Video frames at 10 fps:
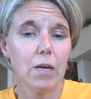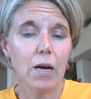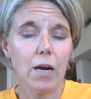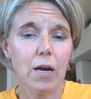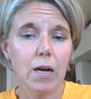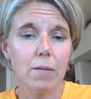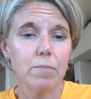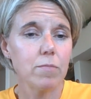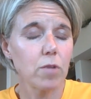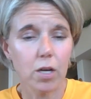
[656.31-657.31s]

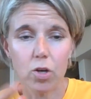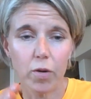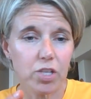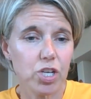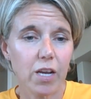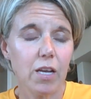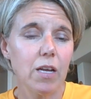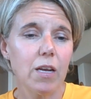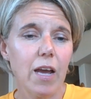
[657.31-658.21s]
a quick check-in